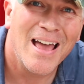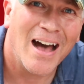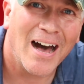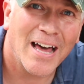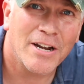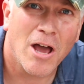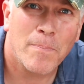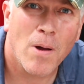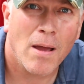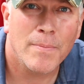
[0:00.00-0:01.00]
I don't know,
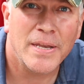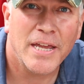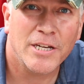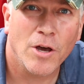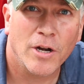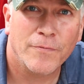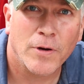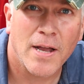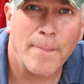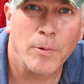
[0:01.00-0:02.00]
I've probably been hitting on it for
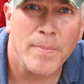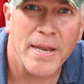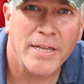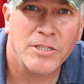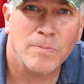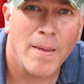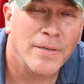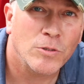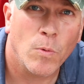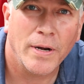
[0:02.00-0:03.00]
a couple minutes,
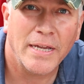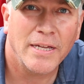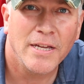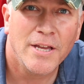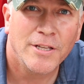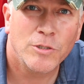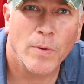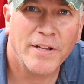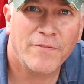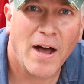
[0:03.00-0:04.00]
maybe 20,
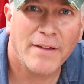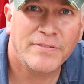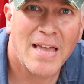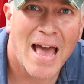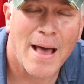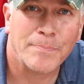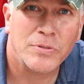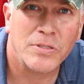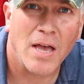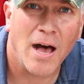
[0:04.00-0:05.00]
25
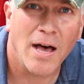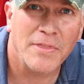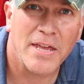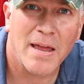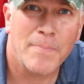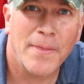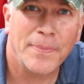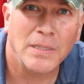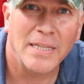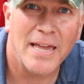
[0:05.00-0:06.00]
taps. Then I bent
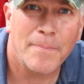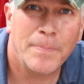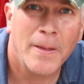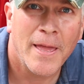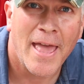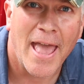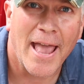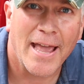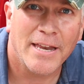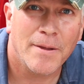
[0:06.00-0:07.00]
the lip,
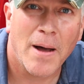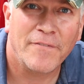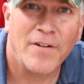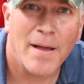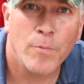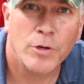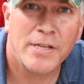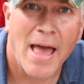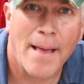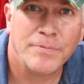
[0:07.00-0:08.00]
and about 5 more
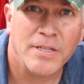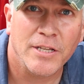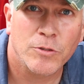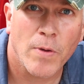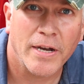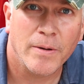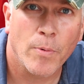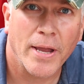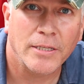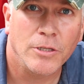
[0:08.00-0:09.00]
taps, and it's ready to break